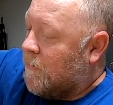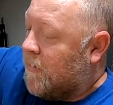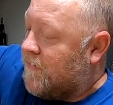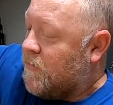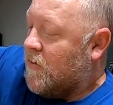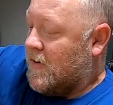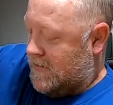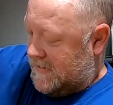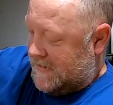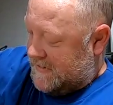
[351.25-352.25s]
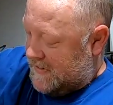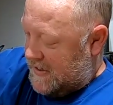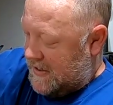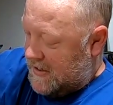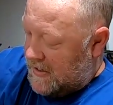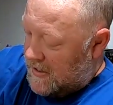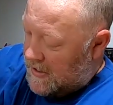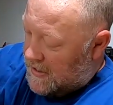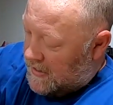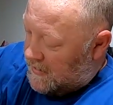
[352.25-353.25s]
But if you want to just
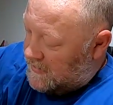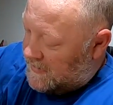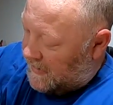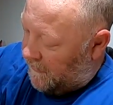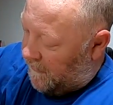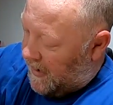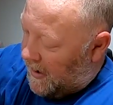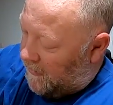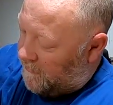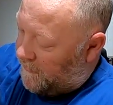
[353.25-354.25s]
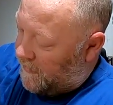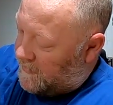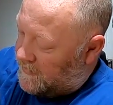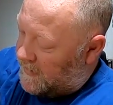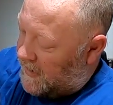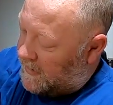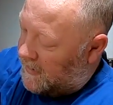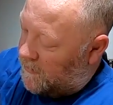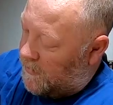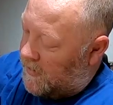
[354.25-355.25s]
stick around for a
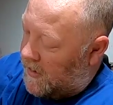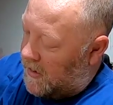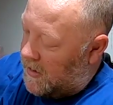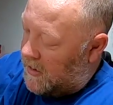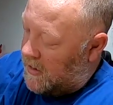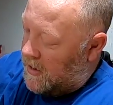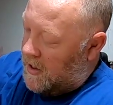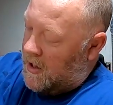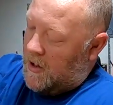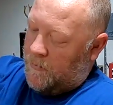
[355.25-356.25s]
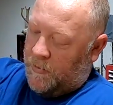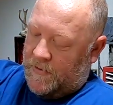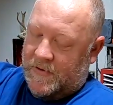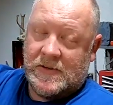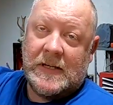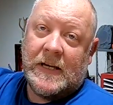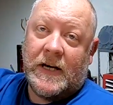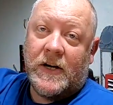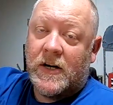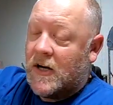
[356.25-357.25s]
second while I put these in
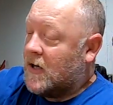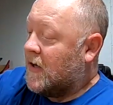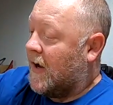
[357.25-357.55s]
here.